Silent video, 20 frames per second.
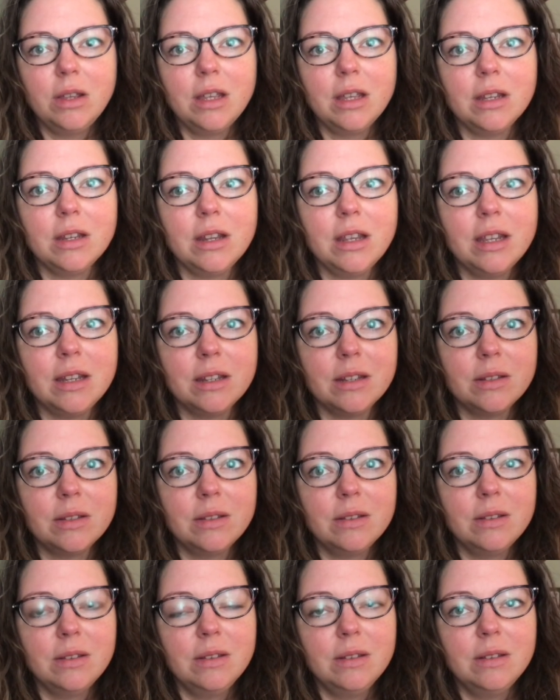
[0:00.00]

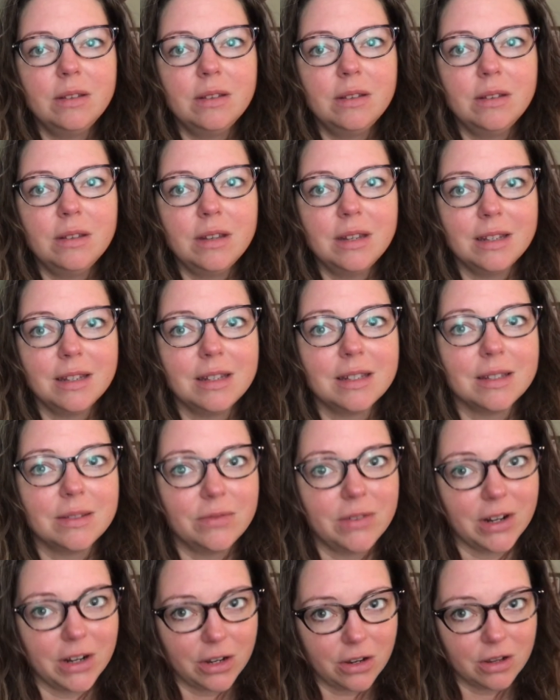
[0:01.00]
It's
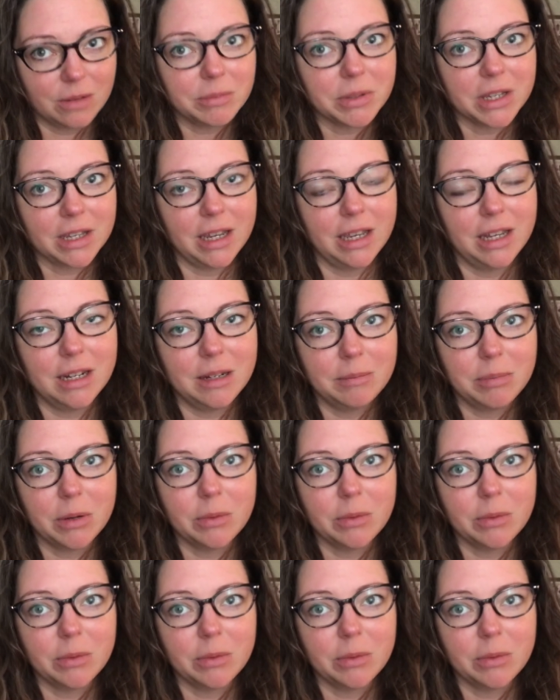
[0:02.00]
very complicated,